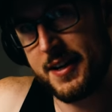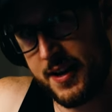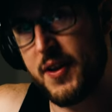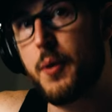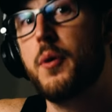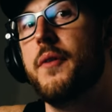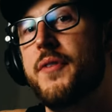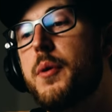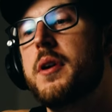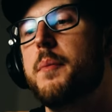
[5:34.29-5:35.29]
if
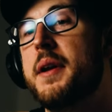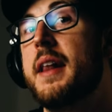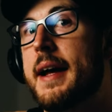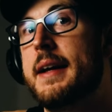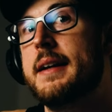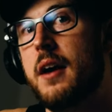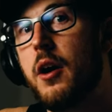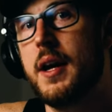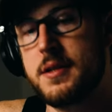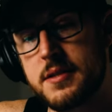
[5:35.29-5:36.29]
he would have been like,
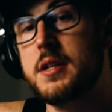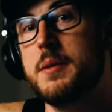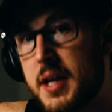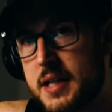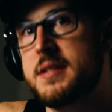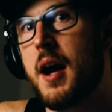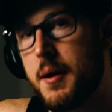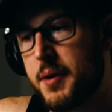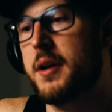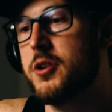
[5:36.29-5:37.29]
oh yeah, this is going to be like a
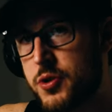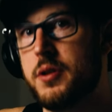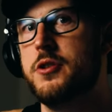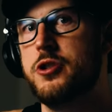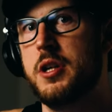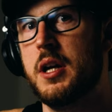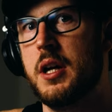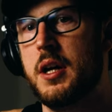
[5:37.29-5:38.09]
time period trilogy